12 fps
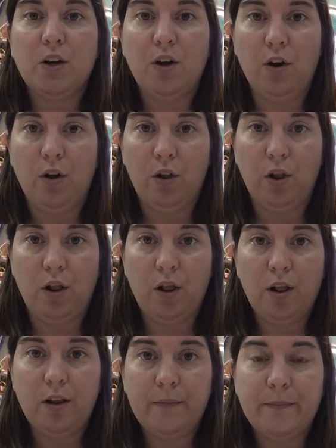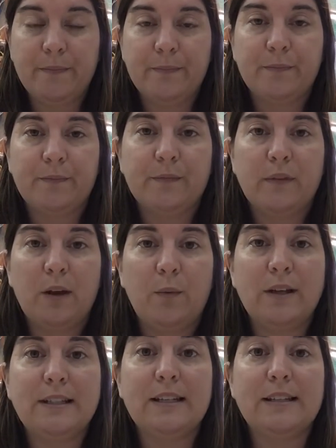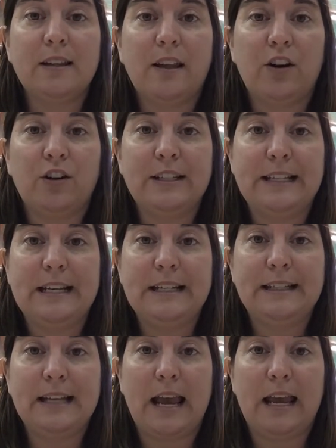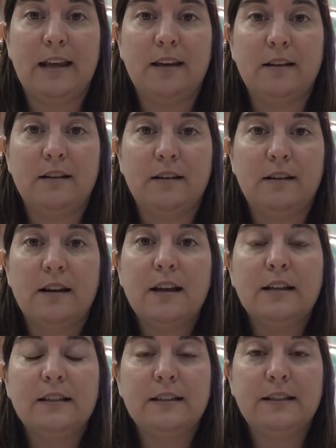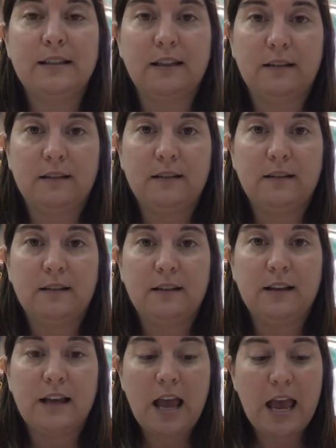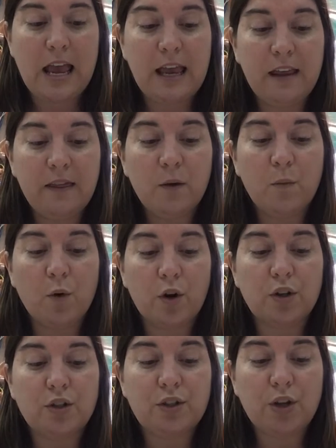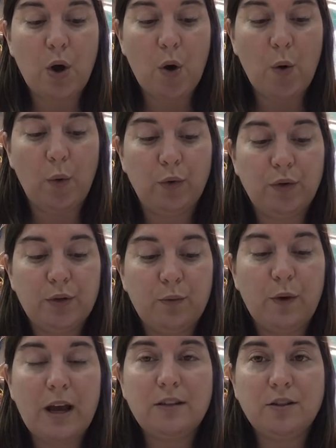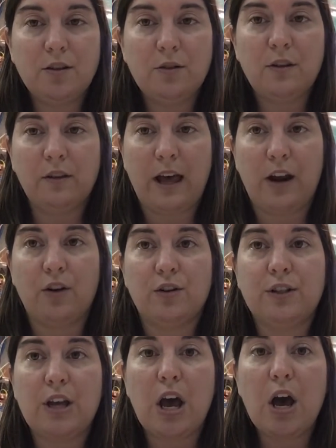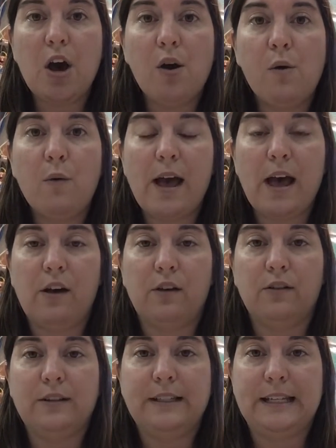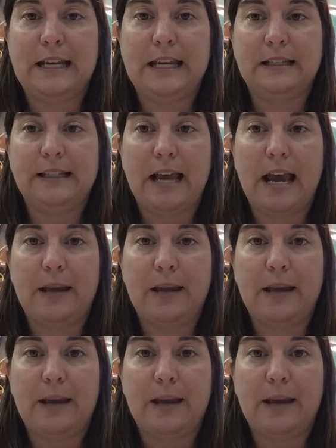O. What does the letter D say? D. In the word told, what do the letters O, L, D say?